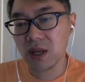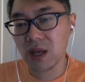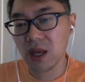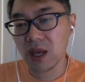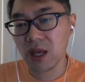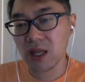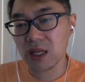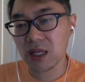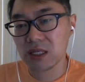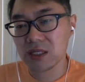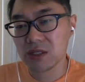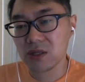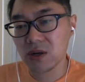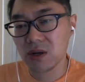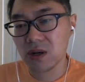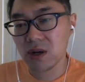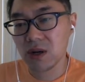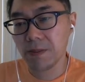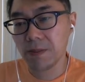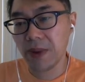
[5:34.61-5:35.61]
and it's
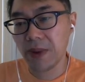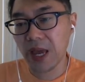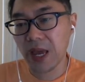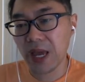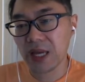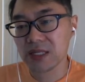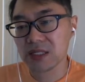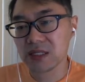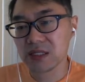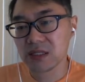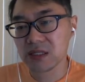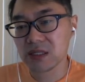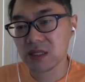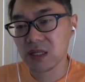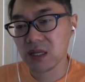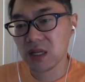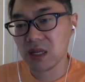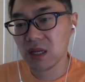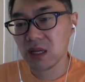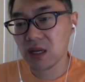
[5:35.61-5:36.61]
gonna pass
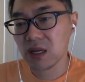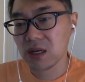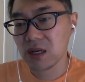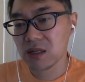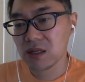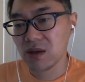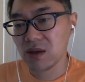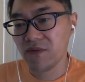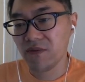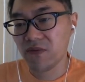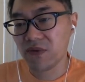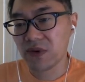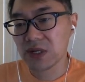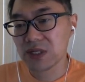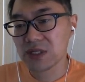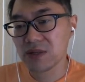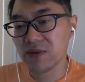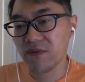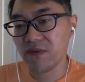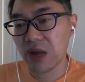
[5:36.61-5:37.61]
the
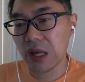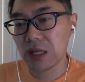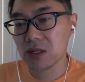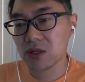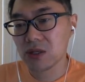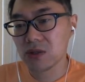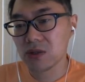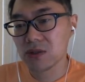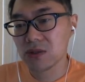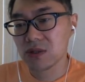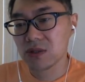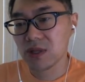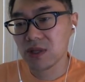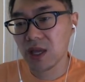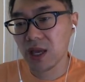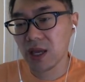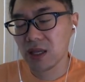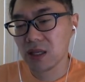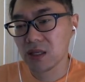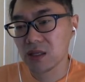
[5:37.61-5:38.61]
first value
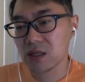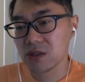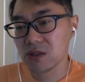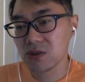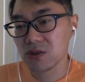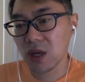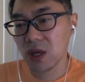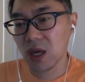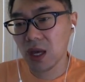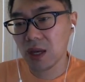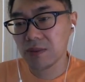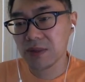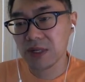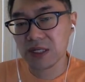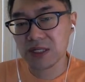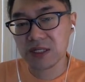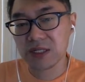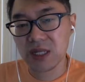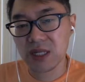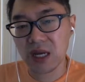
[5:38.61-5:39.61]
that you have
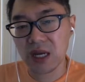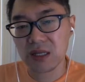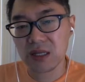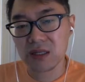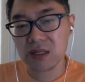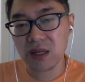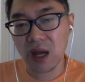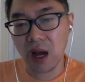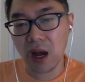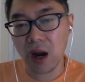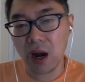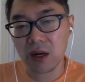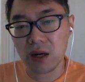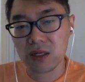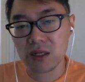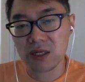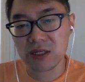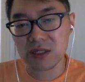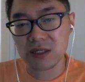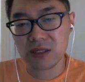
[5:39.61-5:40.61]
inside the
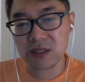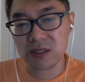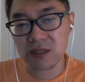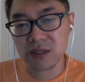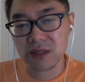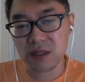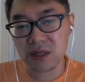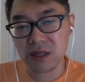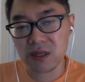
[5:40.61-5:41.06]
artist.